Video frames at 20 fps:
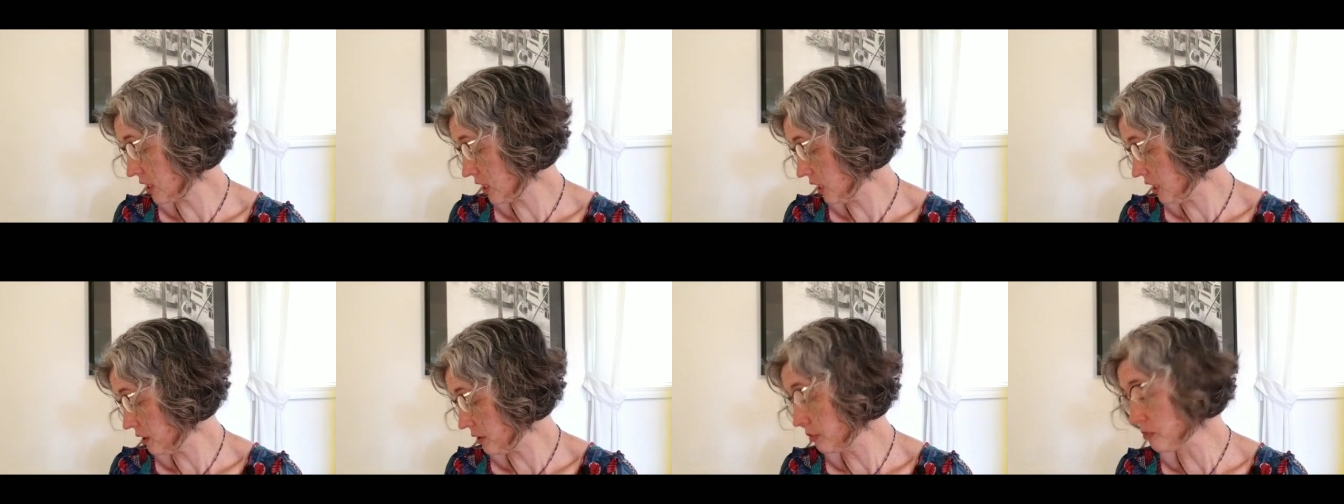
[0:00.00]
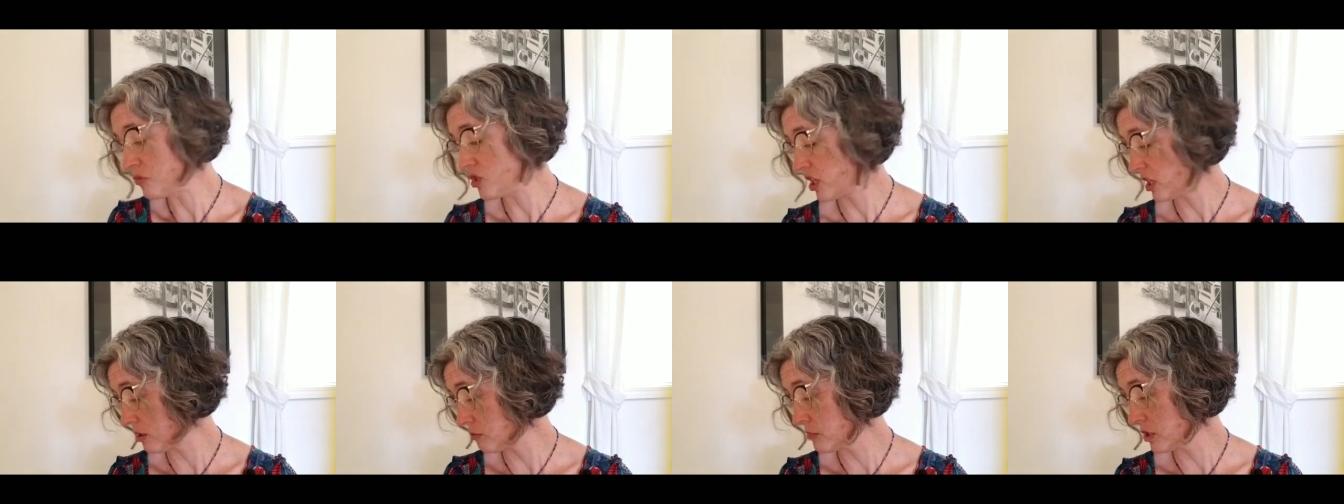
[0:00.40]
Eat them,
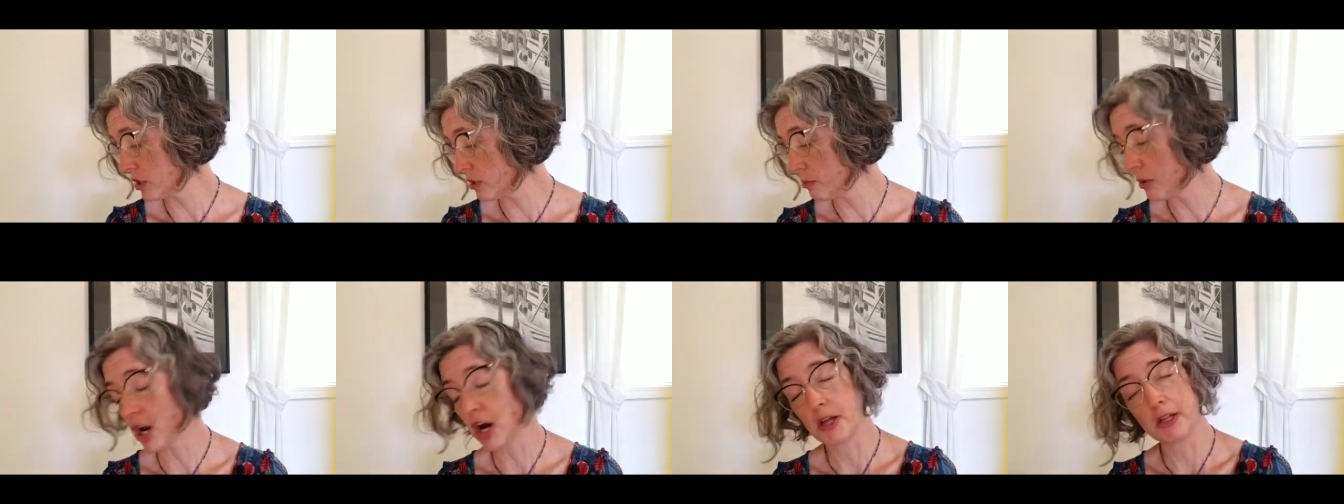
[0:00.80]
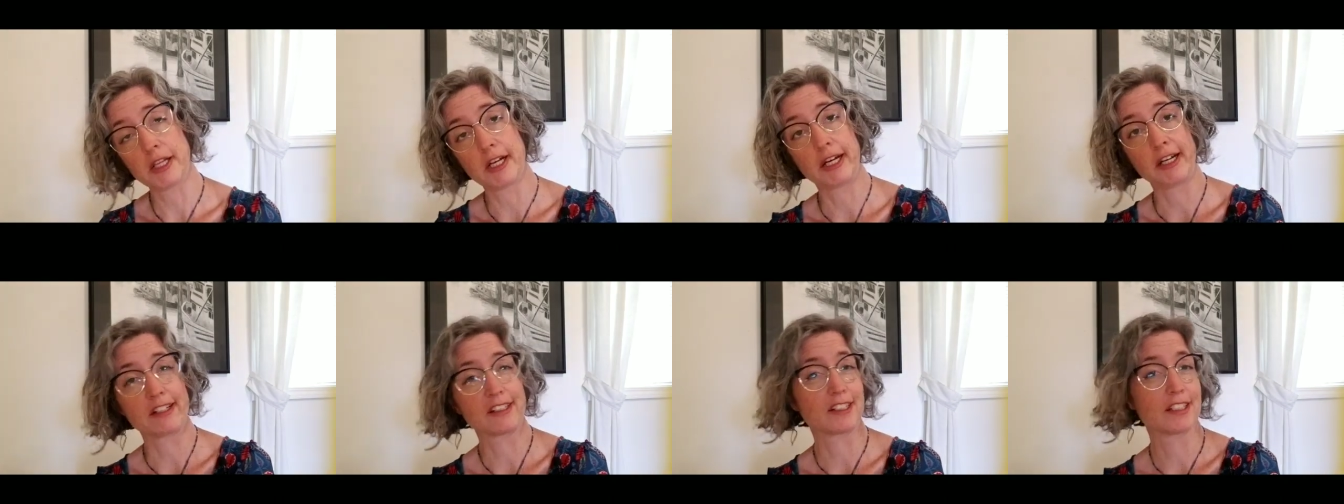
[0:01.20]
take them to the
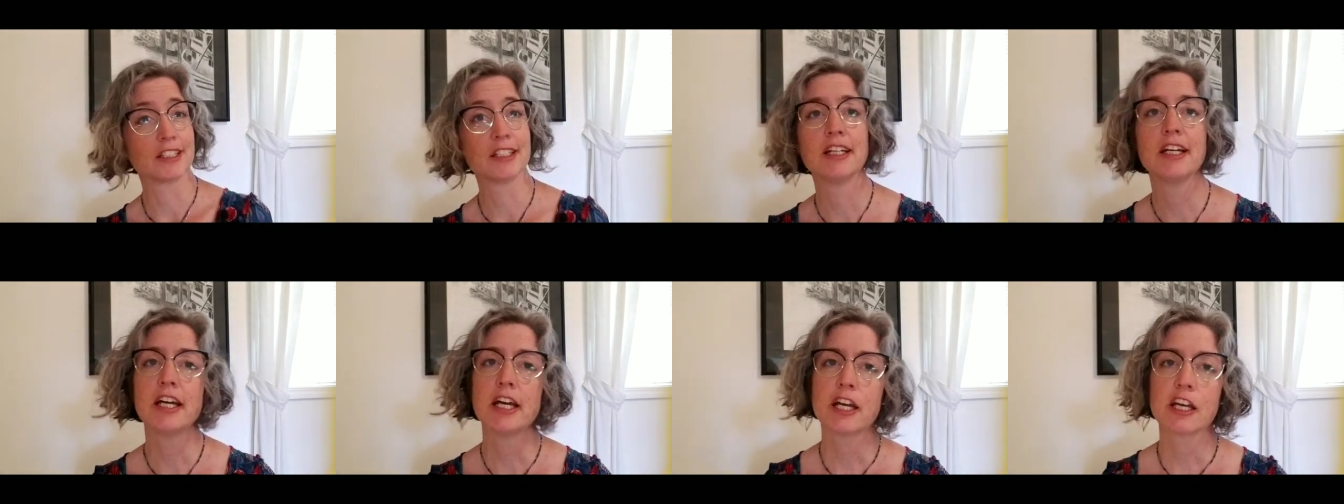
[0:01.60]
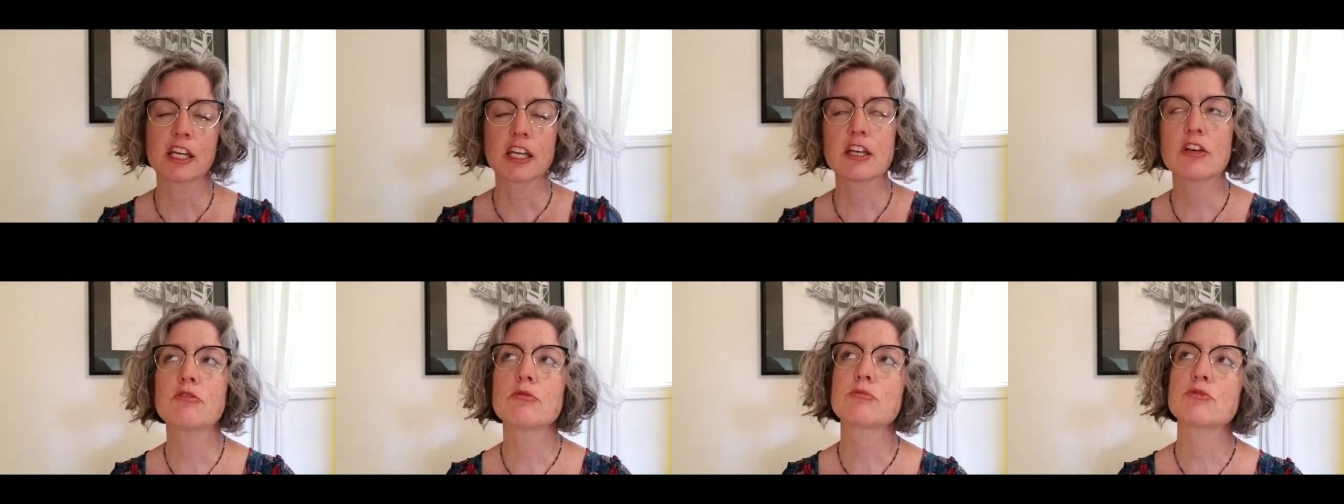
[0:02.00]
potluck,
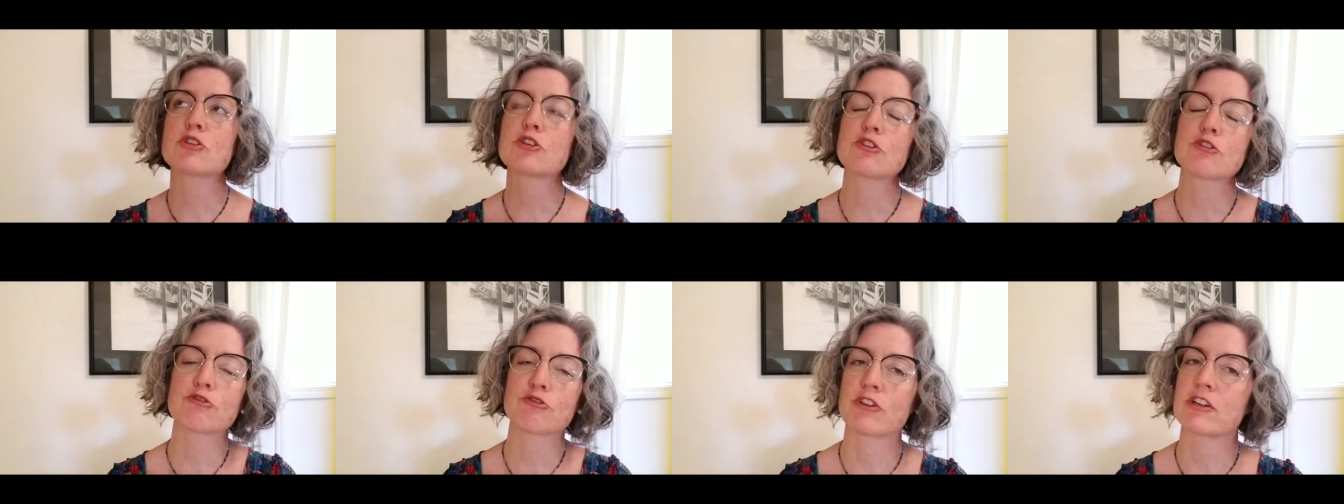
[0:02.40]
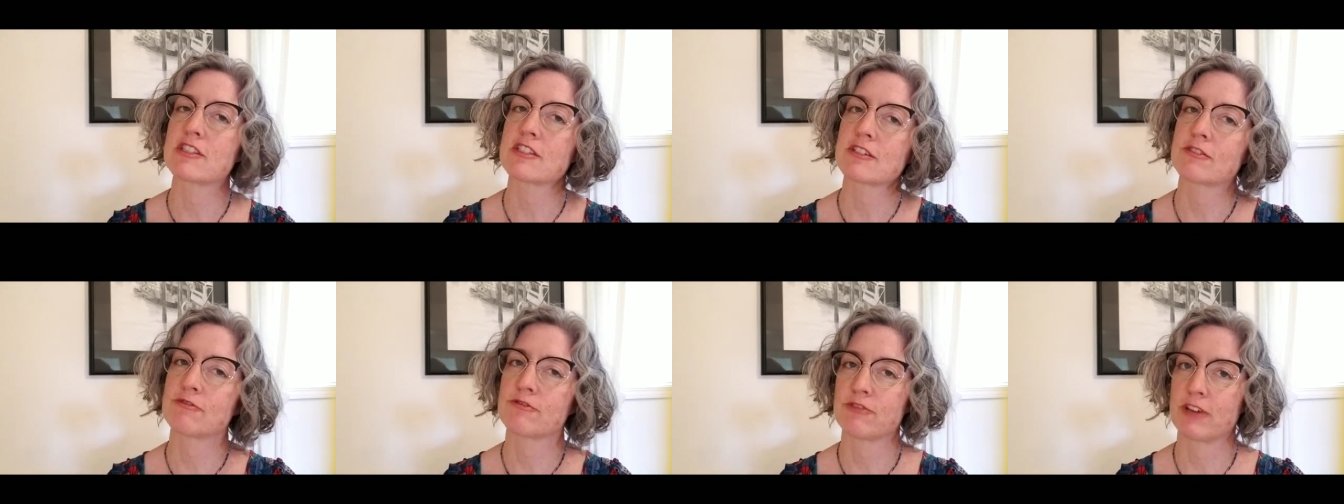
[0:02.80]
give them to your friends
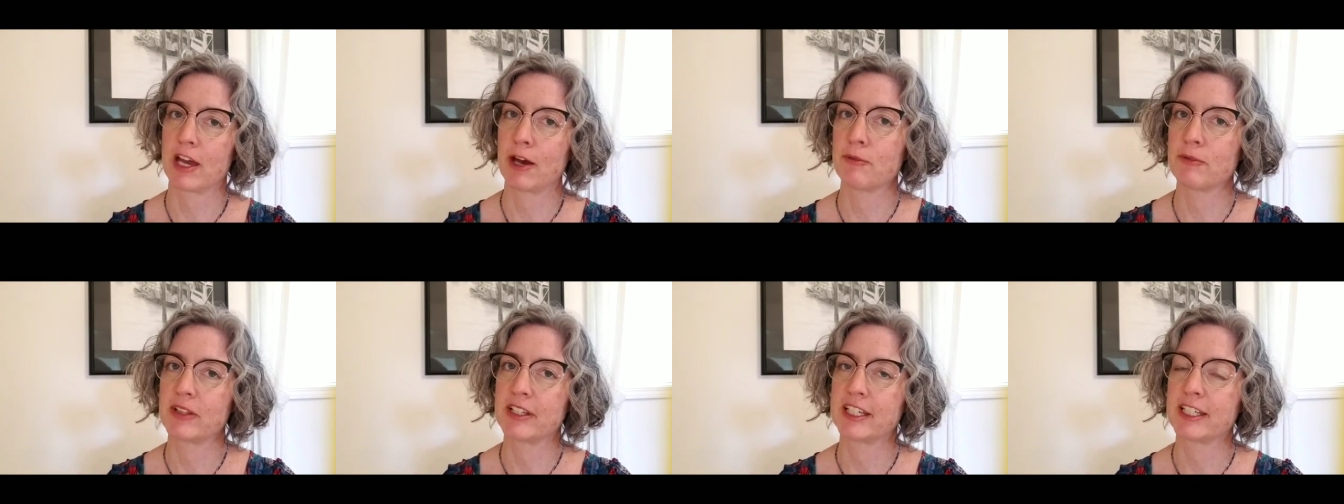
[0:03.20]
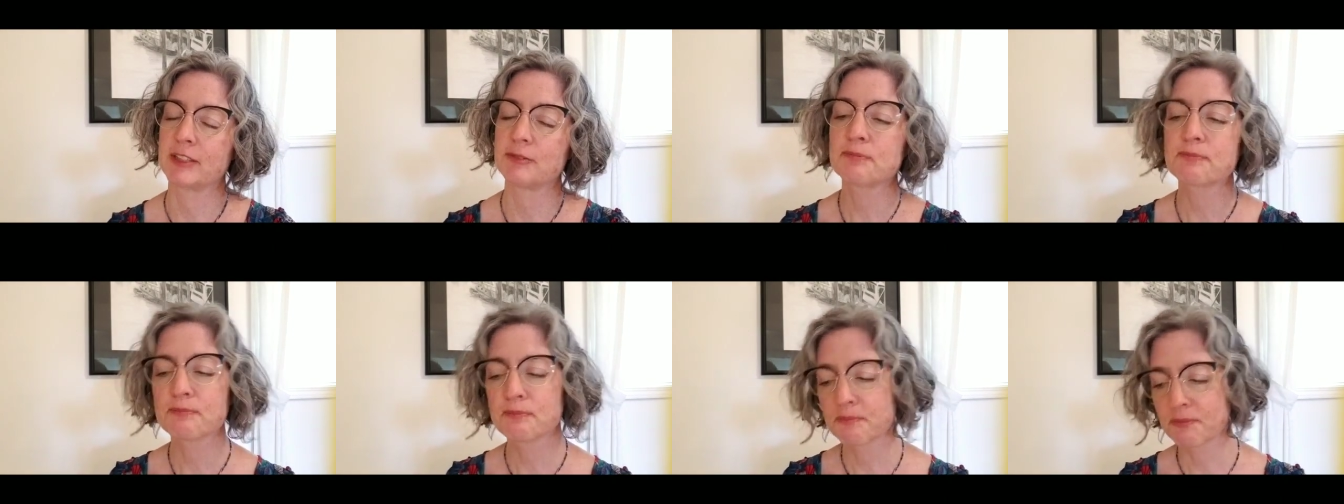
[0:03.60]
and family,
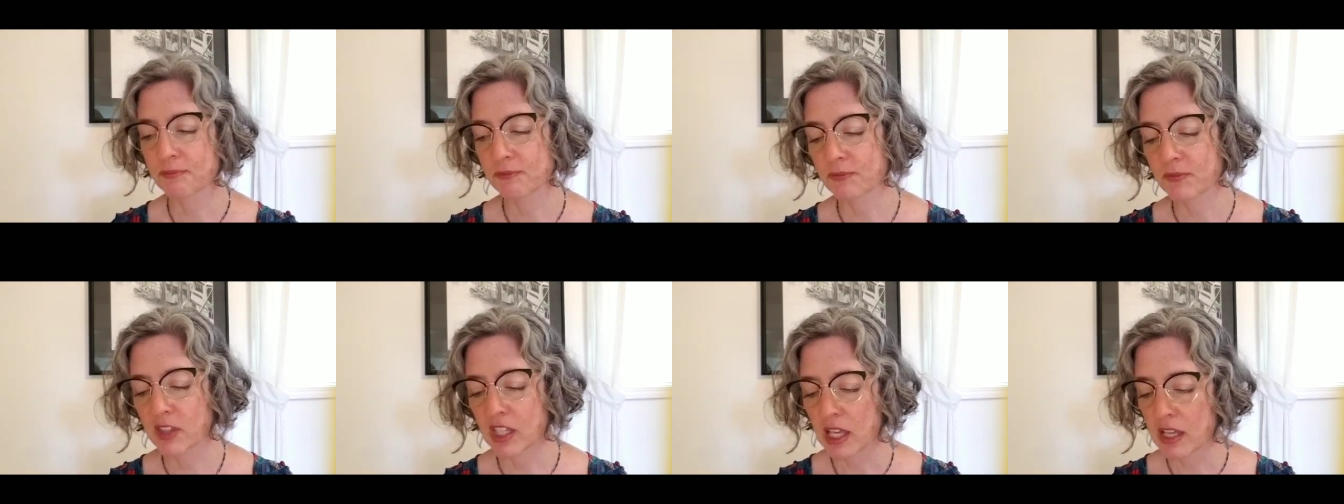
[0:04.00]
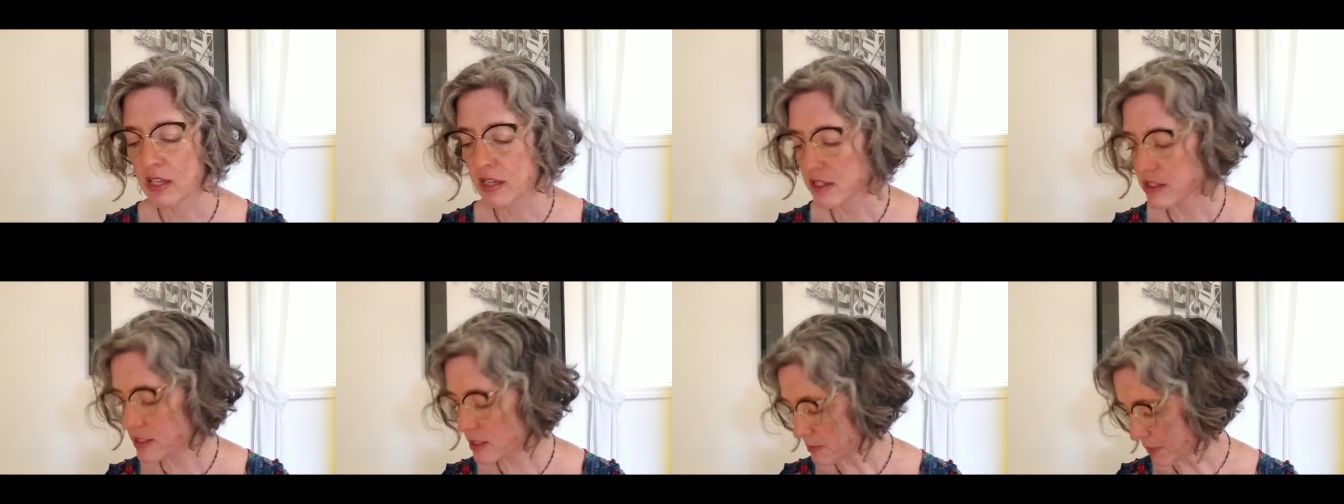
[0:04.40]

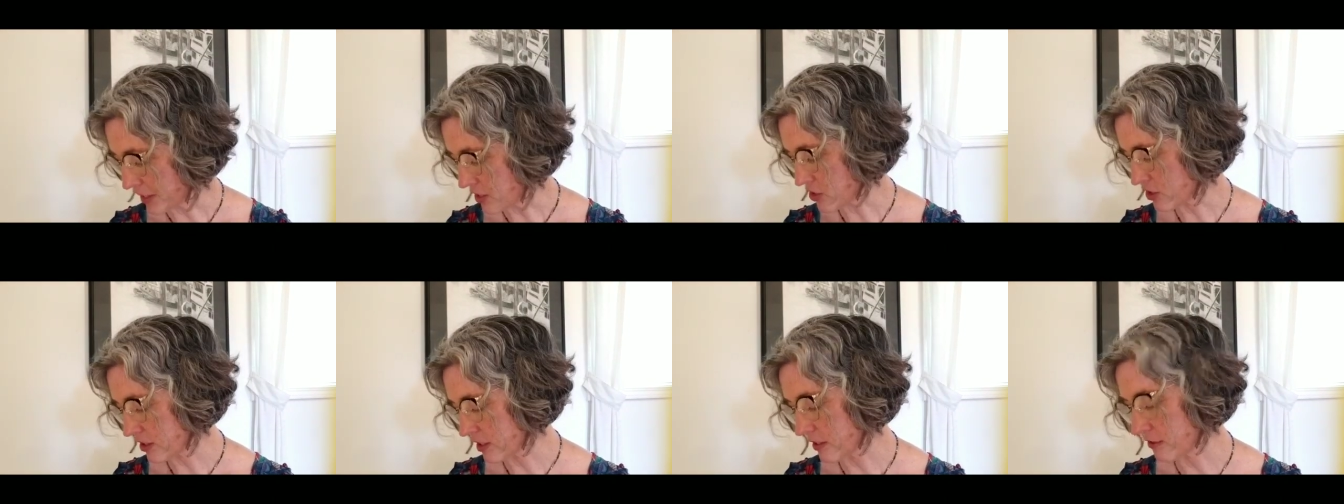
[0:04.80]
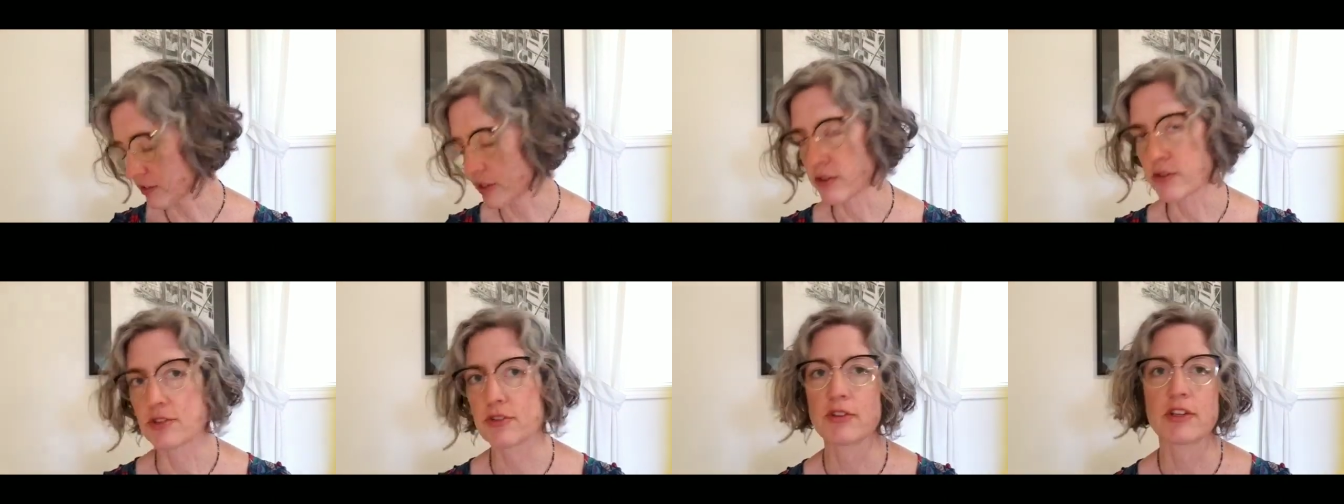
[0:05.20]
especially if
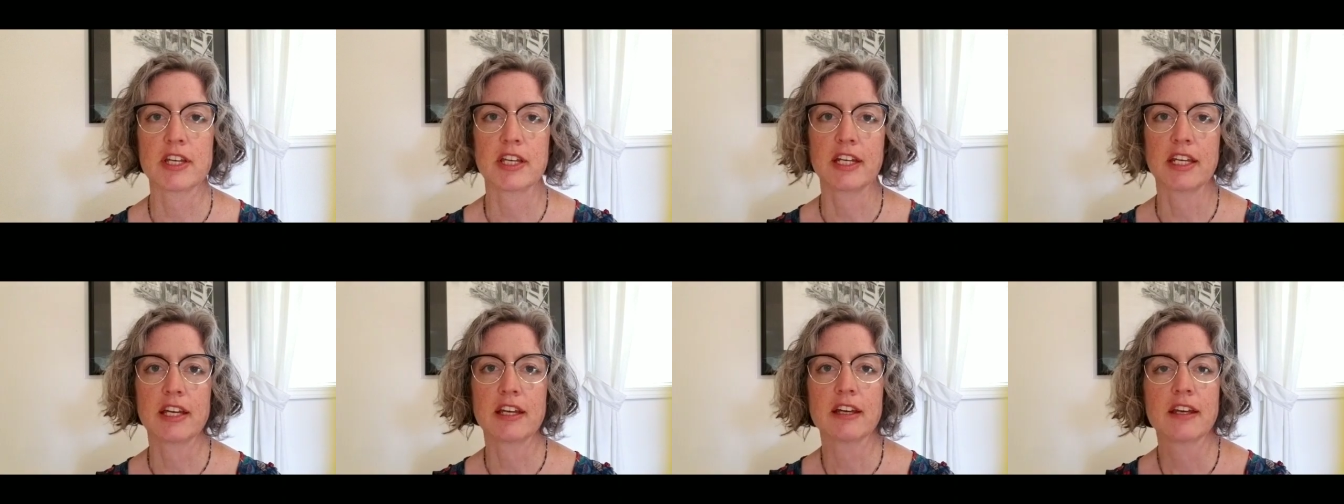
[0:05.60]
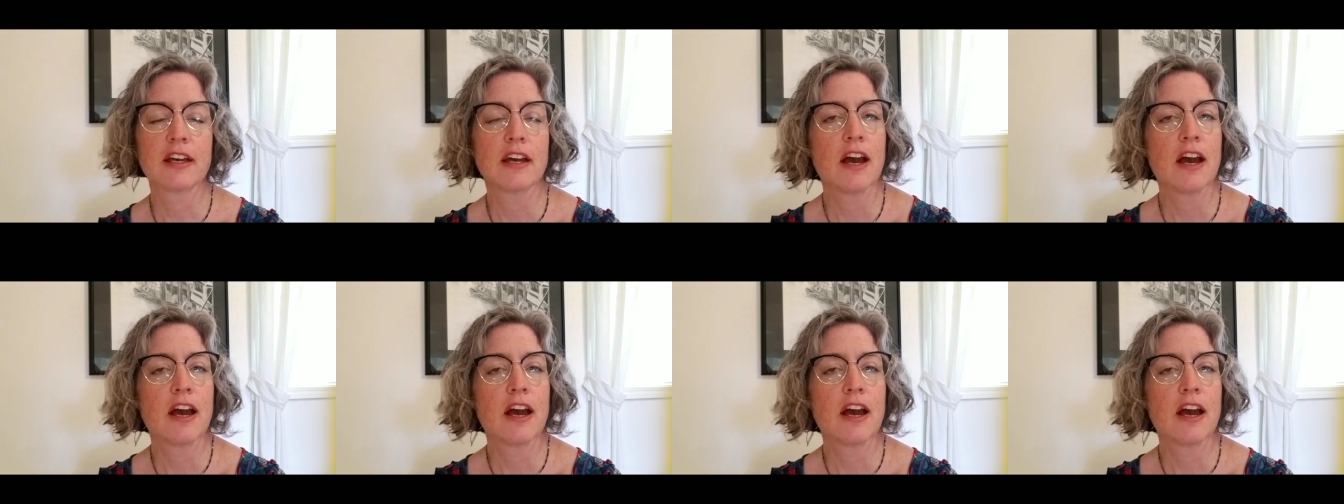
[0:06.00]
they're zucchini.